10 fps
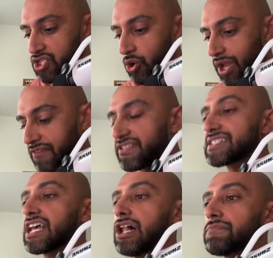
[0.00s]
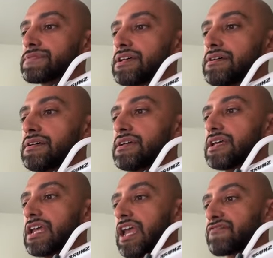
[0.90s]
So if this helped,
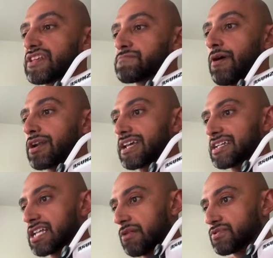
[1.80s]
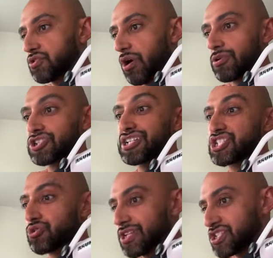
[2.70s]
if this podcast helped you, I want you to
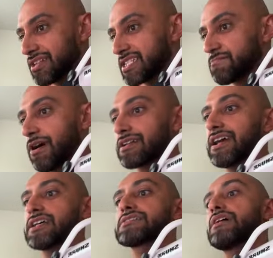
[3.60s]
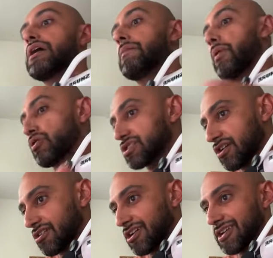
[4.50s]
screenshot this podcast, post
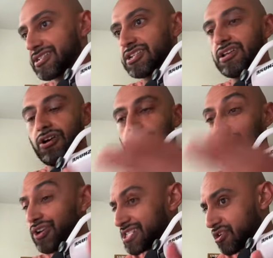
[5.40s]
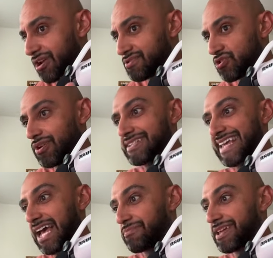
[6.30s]
it on your Instagram story, and
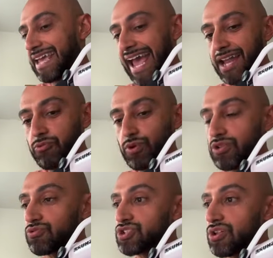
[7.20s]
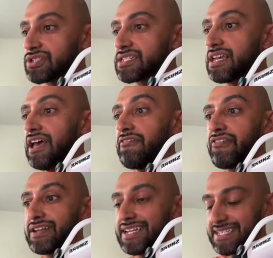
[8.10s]
tag me at Real Results
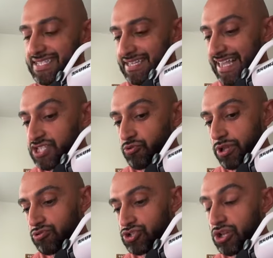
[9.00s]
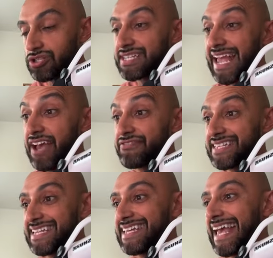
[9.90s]
Fitness. That's Real Results
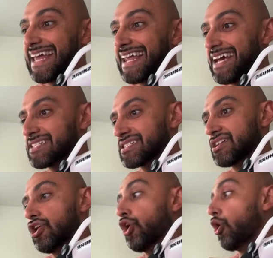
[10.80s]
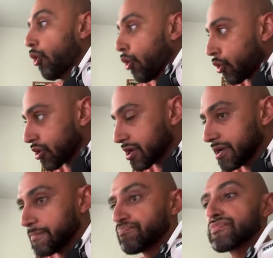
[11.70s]
FTNS.
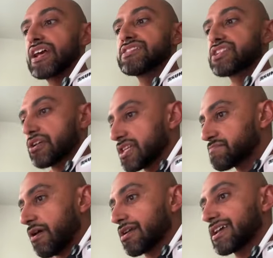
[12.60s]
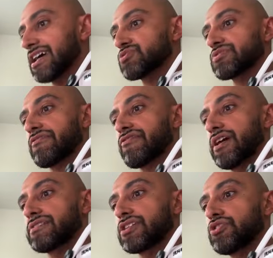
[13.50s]
Or share this podcast with a
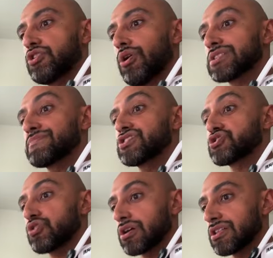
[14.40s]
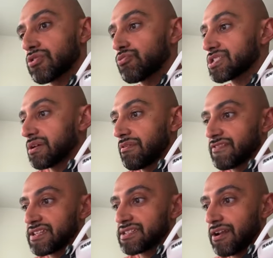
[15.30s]
friend that you know has been struggling with some
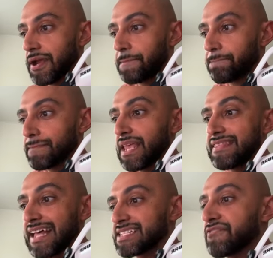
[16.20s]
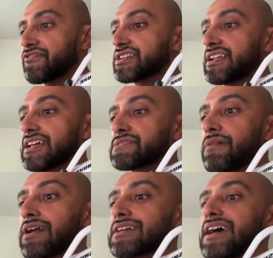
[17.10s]
of this. All right. That's it for today's
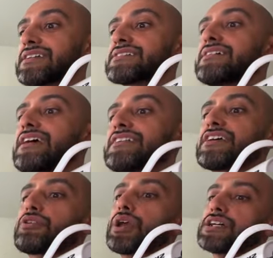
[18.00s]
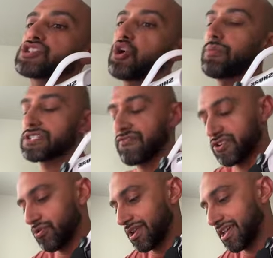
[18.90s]
podcast. Thank you guys so much for
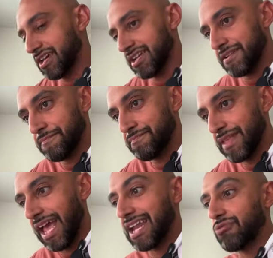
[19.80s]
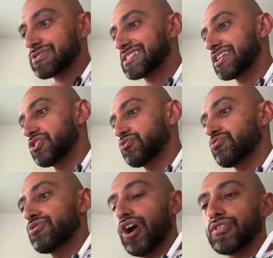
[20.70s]
tuning in, and I will see
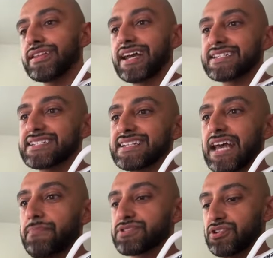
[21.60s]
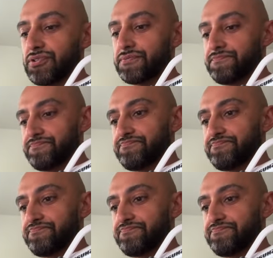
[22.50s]
you on the next episode.